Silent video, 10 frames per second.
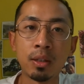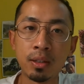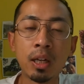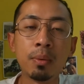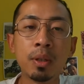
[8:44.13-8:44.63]

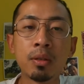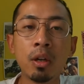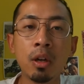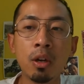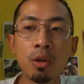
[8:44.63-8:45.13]
syllabus,
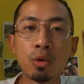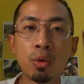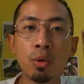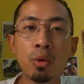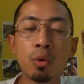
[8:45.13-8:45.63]

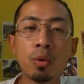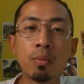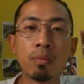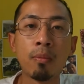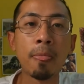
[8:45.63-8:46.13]
so
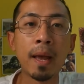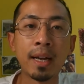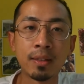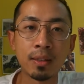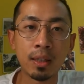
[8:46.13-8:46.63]

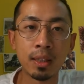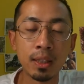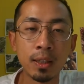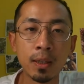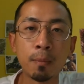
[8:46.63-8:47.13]
I
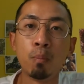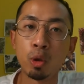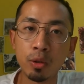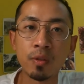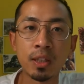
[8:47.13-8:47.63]
study
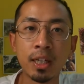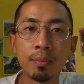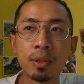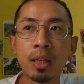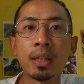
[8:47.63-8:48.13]
most of the
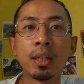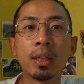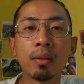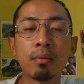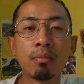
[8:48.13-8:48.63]
times, like
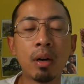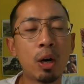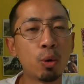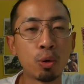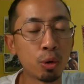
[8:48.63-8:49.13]

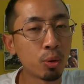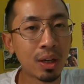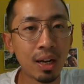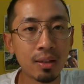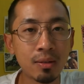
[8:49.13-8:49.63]
I will go to
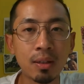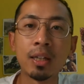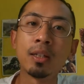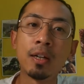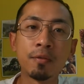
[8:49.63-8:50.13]
class
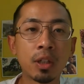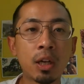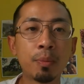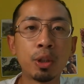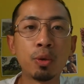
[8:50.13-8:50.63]
and then after
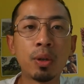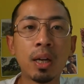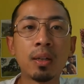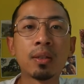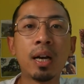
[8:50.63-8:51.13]
coming to
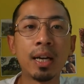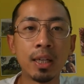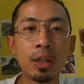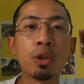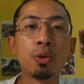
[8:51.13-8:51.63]
class I
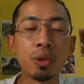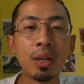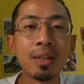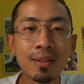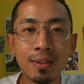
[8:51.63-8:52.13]

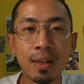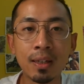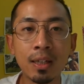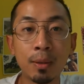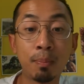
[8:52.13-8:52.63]
usually
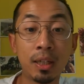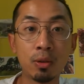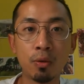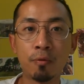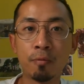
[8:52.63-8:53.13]
study in
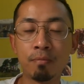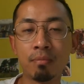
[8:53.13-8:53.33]
place of